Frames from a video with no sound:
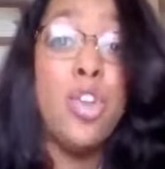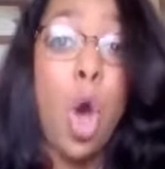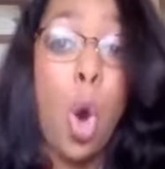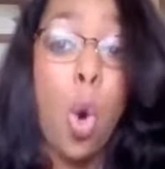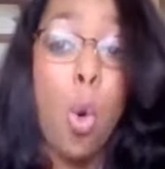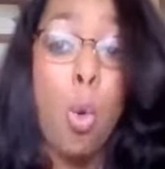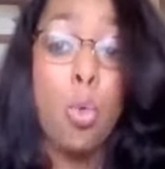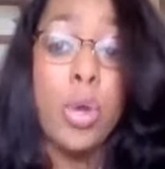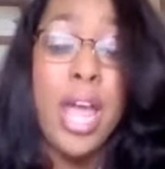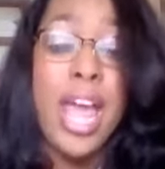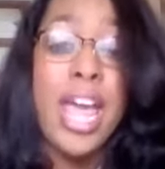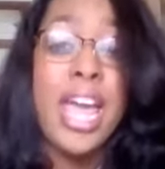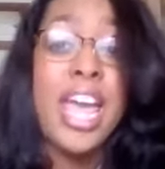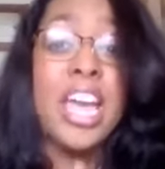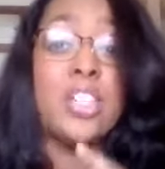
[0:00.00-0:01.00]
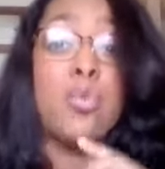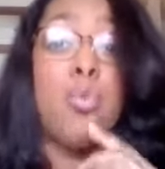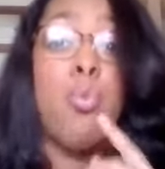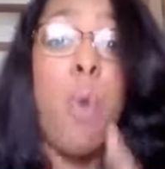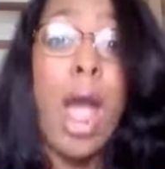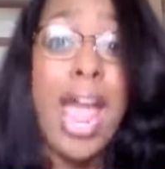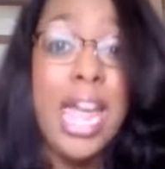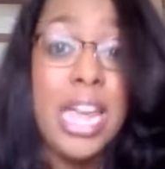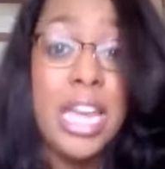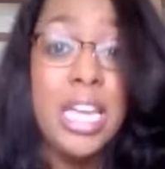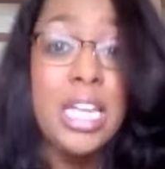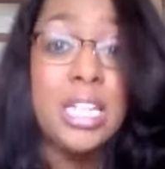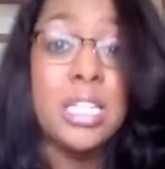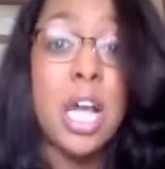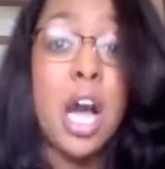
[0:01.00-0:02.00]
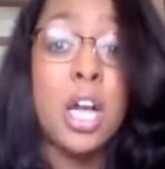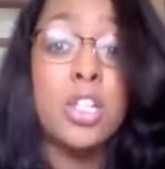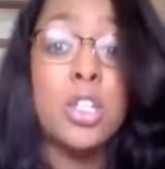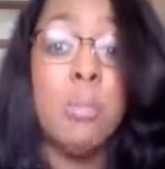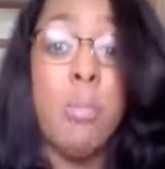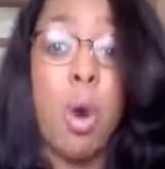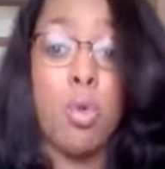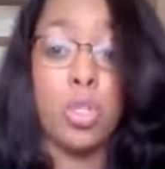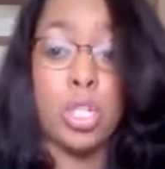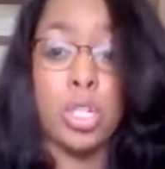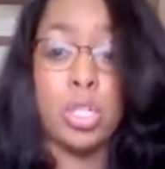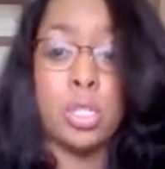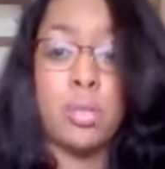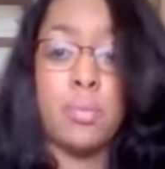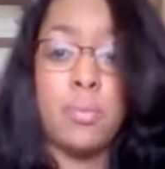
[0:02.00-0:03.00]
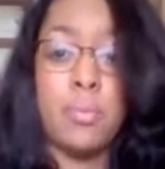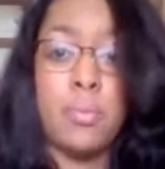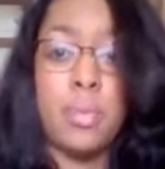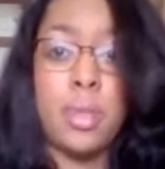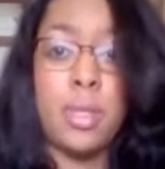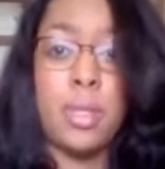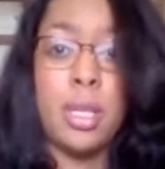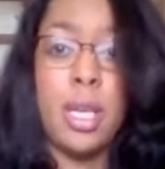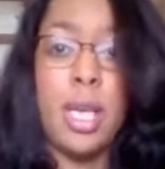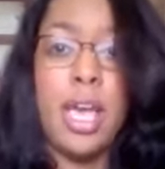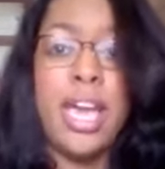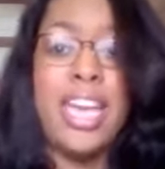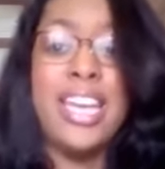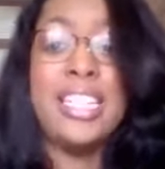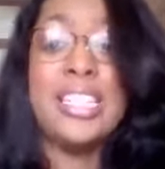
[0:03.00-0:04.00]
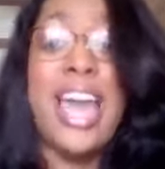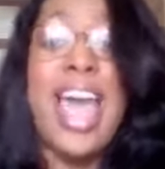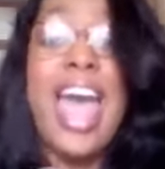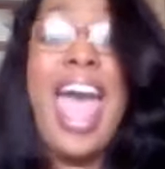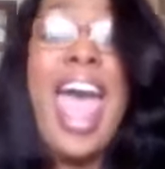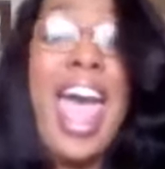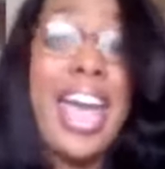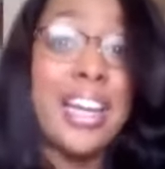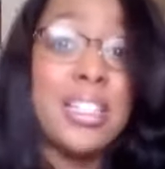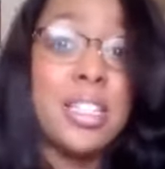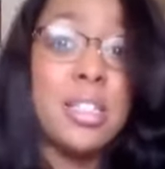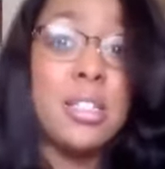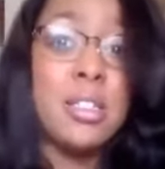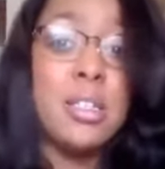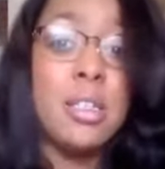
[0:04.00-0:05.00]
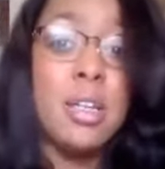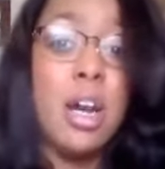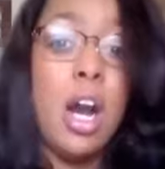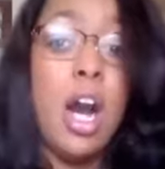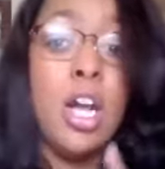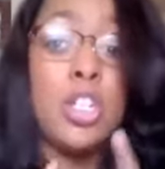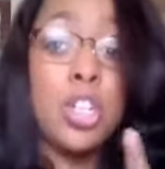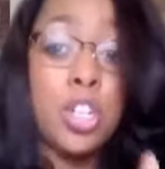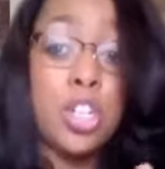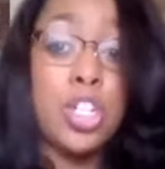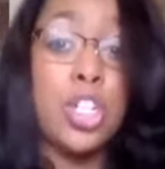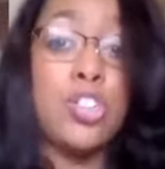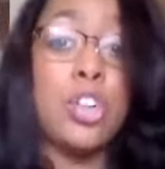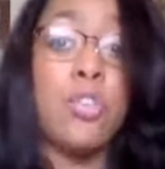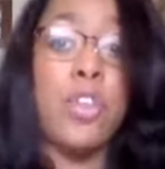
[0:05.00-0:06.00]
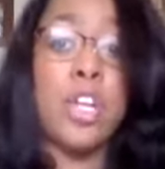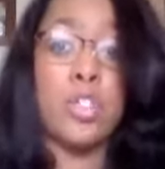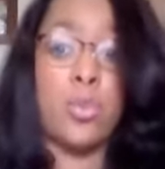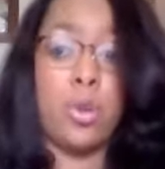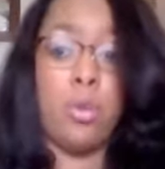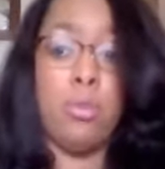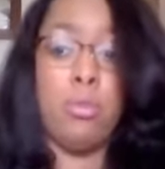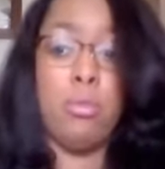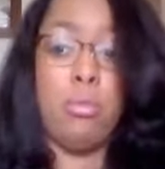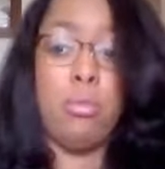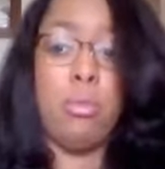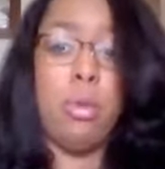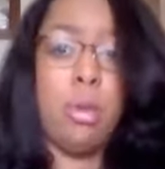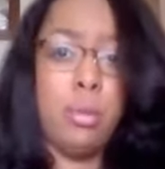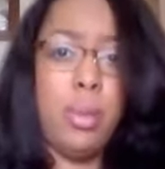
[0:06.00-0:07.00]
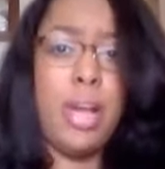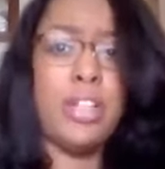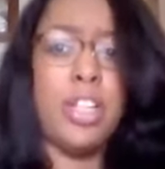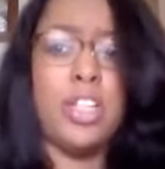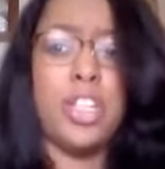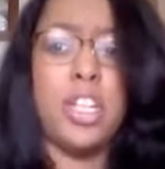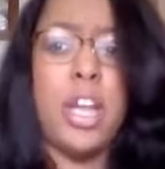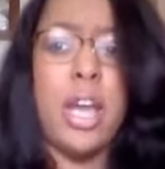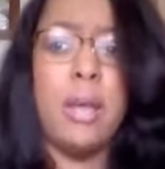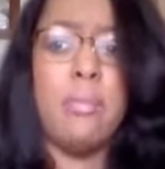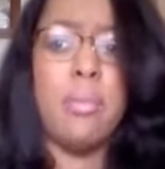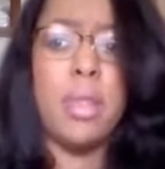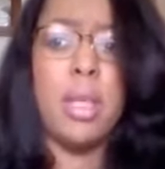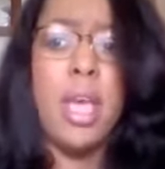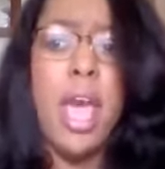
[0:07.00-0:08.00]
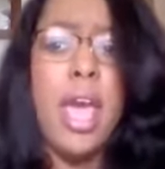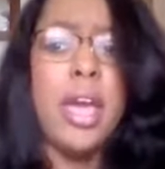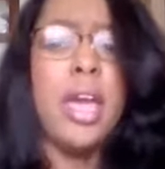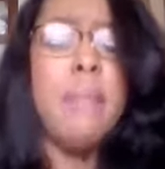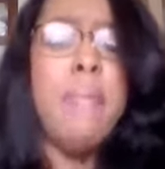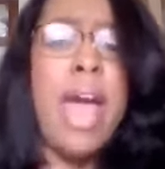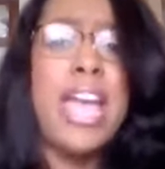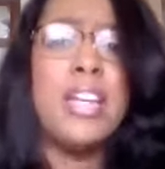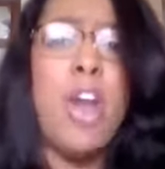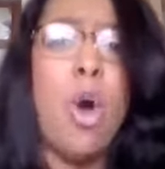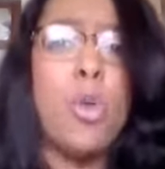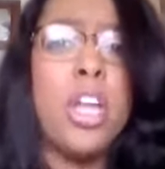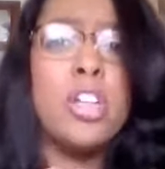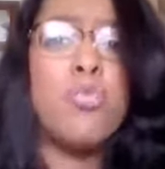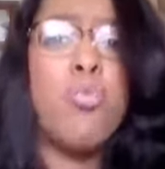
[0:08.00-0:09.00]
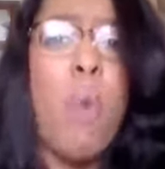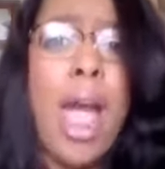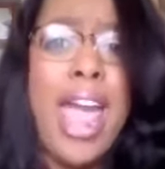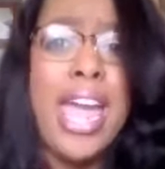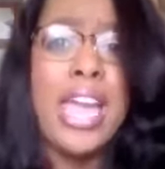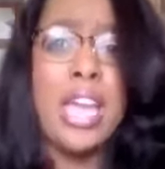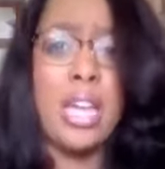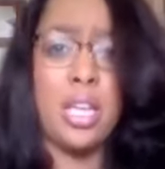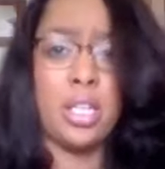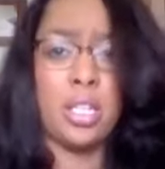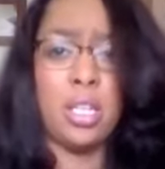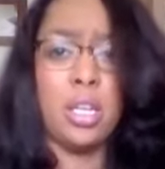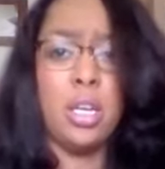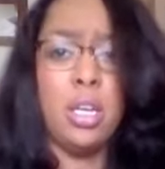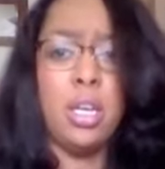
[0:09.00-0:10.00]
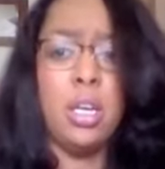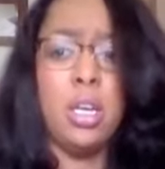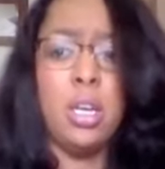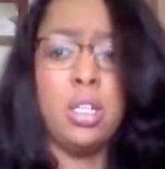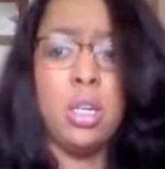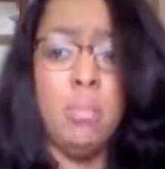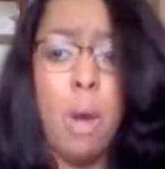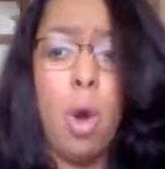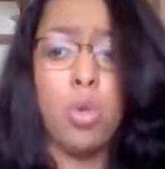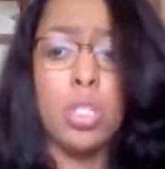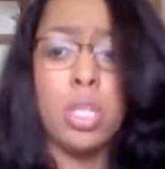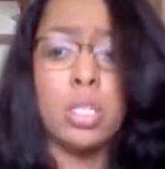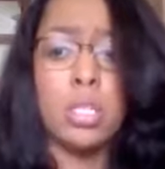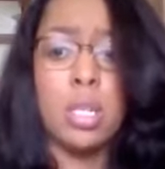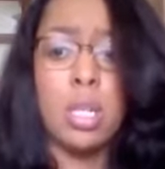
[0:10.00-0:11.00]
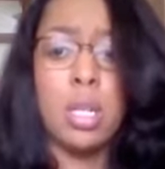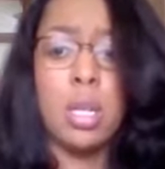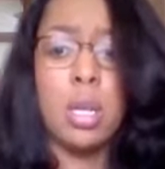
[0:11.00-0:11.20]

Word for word: known his ways unto Moses, his acts unto the children of Israel. Pay attention to that. He made known his ways to Moses,